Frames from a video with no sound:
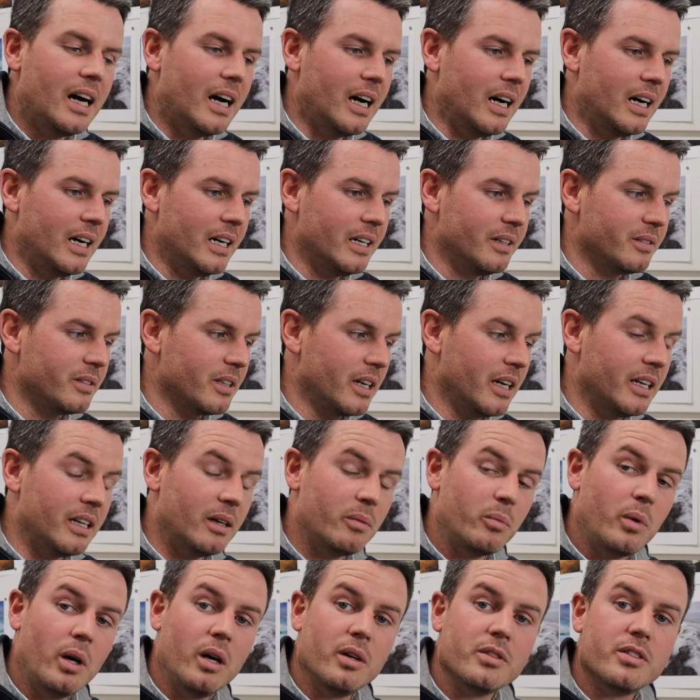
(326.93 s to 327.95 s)
And,
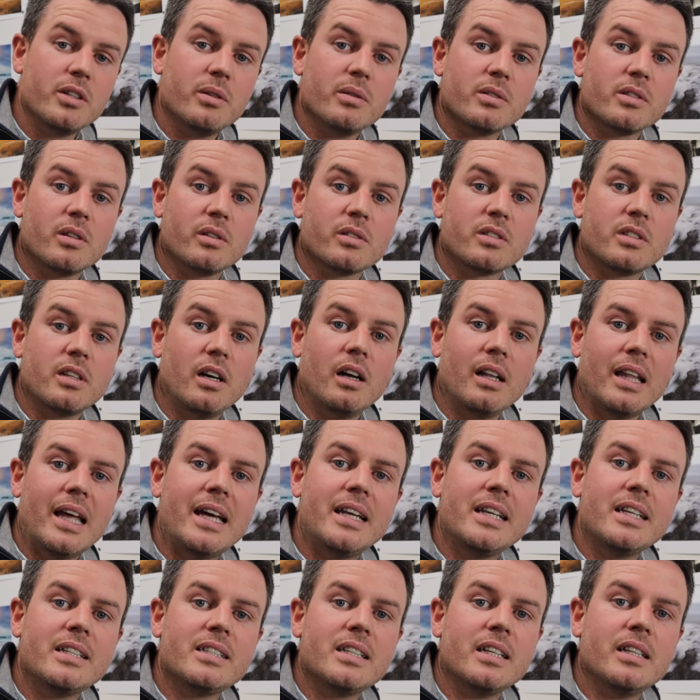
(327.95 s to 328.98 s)
and what I'll do is I'll, I'll
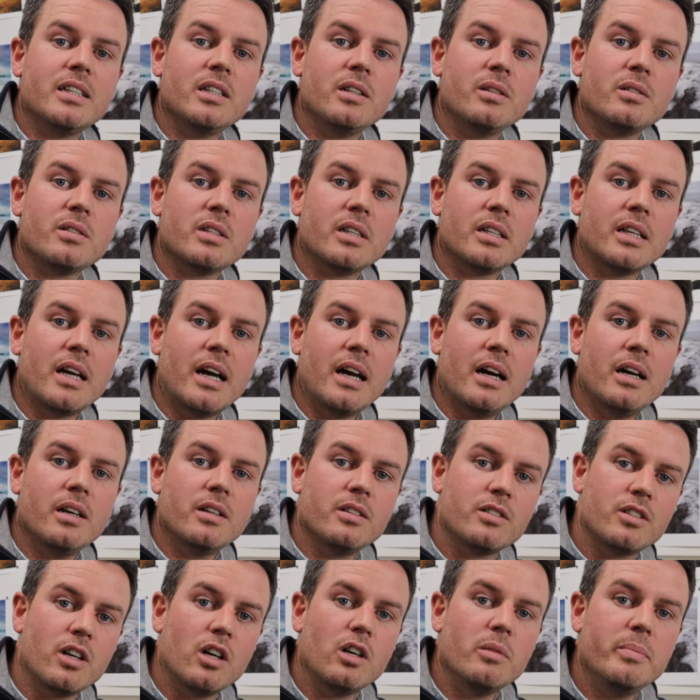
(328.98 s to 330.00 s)
edit it using uh,
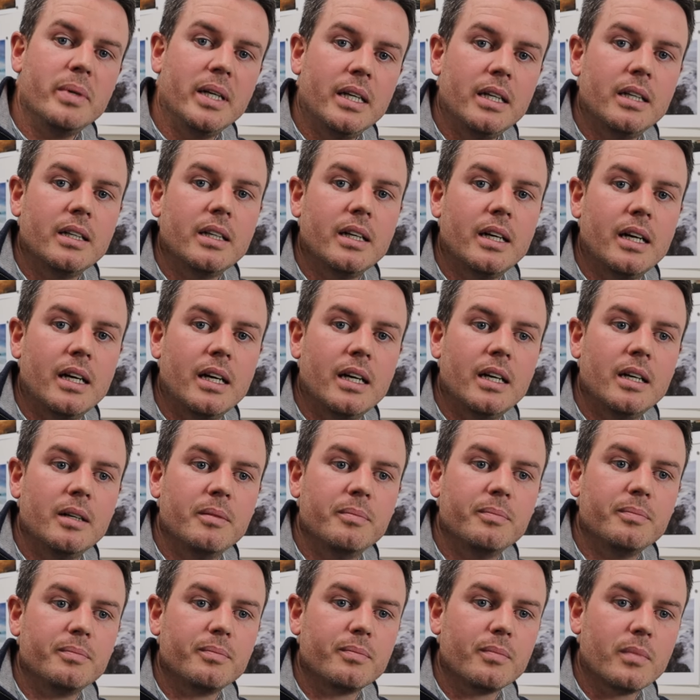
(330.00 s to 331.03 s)
Adobe
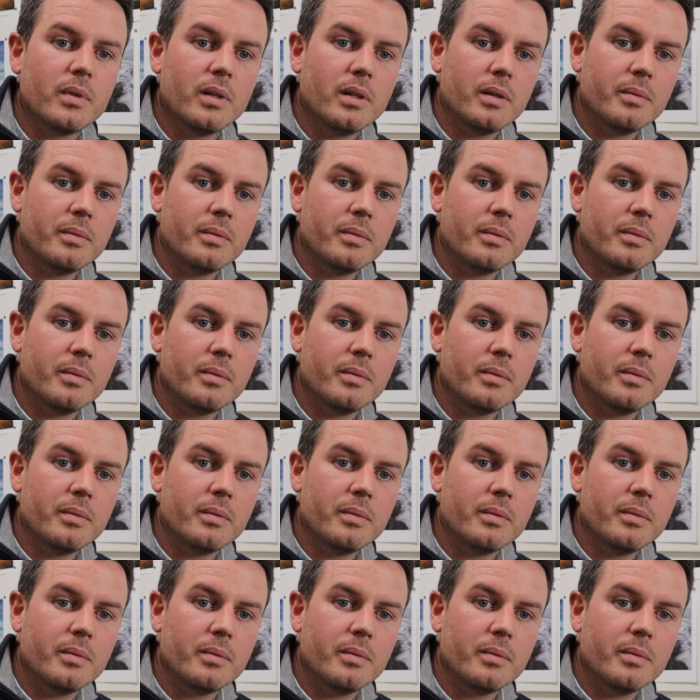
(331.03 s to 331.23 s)
um,